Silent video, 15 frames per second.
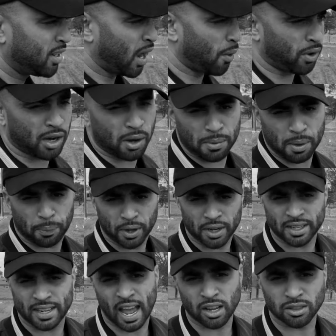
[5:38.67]
that we're going to be
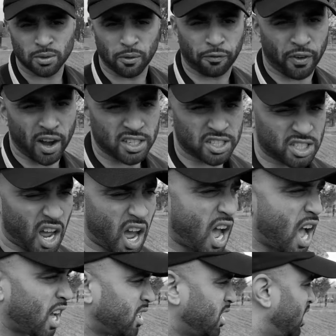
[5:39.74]
putting down some fresh
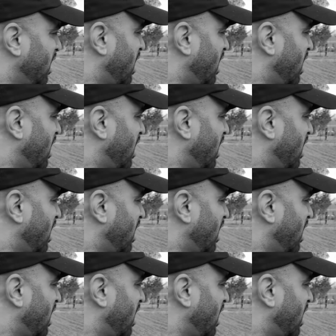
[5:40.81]
sod,